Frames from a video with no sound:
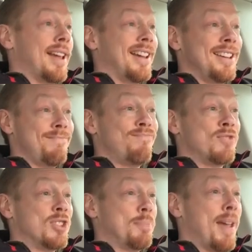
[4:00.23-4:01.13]
I
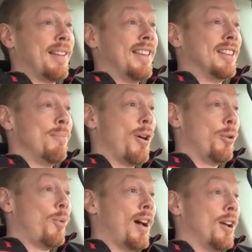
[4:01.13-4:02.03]
suspect that the
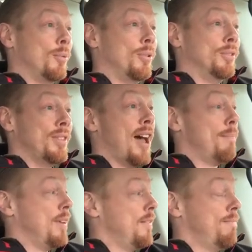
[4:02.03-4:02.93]
Model Y will
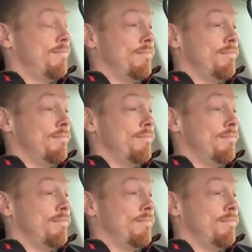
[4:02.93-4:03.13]
not be